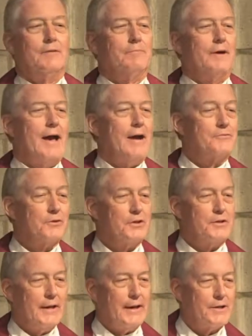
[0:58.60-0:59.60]
After the
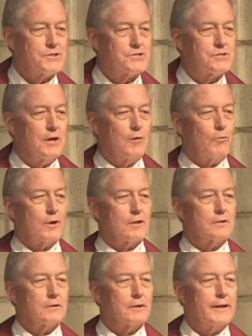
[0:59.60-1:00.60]
dance, one of
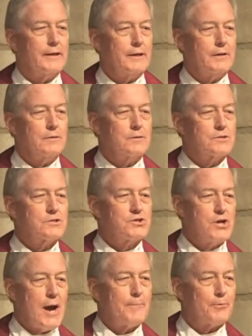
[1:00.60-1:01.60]
the lady
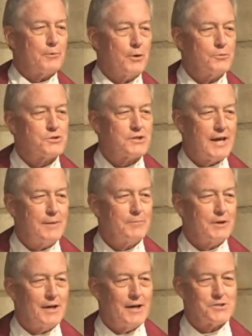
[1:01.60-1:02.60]
chaperones came
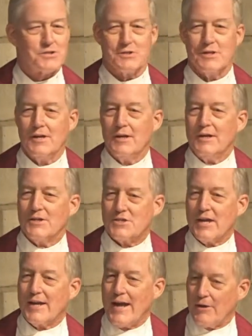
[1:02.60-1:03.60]
to us and
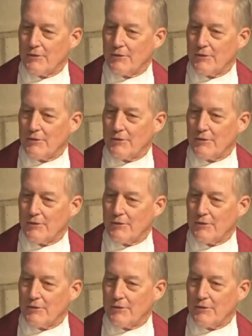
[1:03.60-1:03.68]
said how